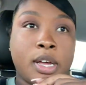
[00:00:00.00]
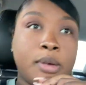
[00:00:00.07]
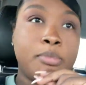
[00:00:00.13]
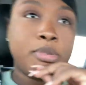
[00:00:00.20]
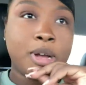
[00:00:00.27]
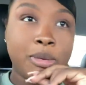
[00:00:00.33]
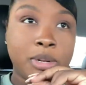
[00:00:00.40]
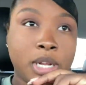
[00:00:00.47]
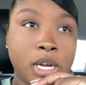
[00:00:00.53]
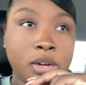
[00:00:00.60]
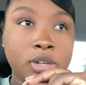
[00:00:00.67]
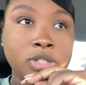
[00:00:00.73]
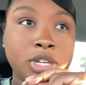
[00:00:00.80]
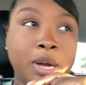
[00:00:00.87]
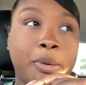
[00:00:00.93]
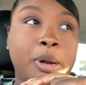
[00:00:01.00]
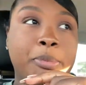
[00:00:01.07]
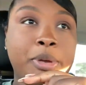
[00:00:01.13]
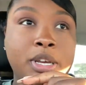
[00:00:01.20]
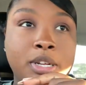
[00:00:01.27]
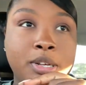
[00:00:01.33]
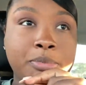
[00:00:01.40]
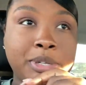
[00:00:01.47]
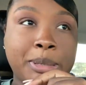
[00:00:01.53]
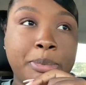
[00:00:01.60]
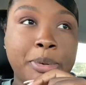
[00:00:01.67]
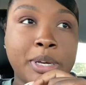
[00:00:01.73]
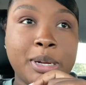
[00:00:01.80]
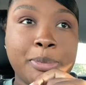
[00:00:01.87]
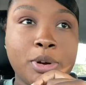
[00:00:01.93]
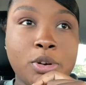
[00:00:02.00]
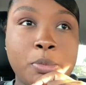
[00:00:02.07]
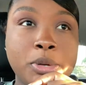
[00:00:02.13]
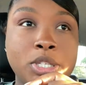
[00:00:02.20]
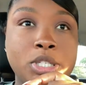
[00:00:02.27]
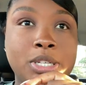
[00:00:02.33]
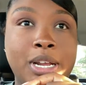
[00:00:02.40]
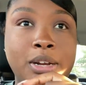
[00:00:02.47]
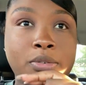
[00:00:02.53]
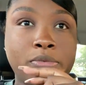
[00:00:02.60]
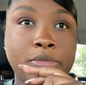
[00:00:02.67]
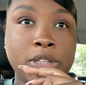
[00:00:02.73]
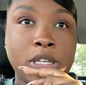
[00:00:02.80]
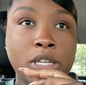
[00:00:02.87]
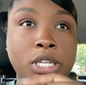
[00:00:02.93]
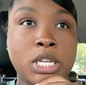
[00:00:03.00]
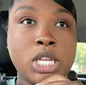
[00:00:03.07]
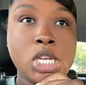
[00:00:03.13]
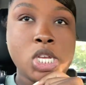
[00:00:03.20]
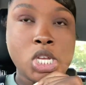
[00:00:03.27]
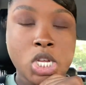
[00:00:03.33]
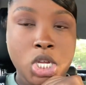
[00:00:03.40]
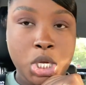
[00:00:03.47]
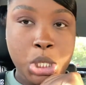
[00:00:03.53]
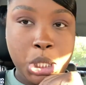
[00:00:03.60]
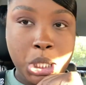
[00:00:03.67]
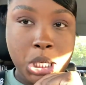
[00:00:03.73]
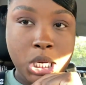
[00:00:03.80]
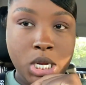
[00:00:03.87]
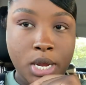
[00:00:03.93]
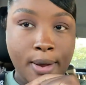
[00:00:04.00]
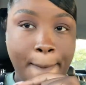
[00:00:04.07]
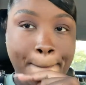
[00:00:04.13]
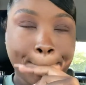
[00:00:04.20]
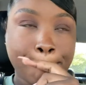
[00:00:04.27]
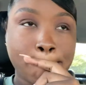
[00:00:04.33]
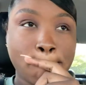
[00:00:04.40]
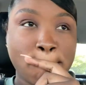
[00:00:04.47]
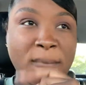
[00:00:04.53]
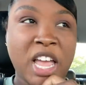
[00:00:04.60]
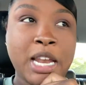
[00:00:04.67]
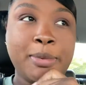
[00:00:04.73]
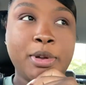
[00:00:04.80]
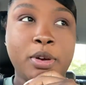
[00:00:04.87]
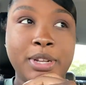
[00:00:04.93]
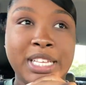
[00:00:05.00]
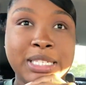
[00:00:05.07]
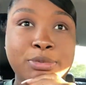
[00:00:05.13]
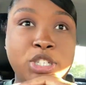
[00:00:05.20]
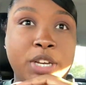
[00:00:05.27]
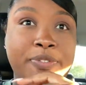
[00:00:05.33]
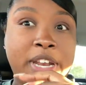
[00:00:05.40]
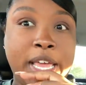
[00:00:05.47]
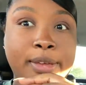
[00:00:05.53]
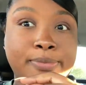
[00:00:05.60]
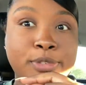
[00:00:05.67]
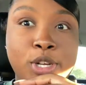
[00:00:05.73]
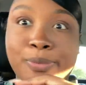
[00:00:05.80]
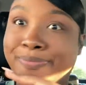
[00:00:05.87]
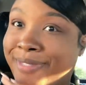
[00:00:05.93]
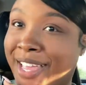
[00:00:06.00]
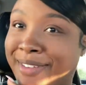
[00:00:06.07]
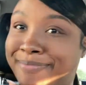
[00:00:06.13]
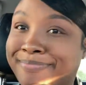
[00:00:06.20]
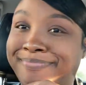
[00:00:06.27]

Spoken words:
I'm probably not going to show y'all what I'm picking up, but I'm picking up a whole bunch of shit I don't really need. And then we're going to get some Chick-fil-A. So yeah.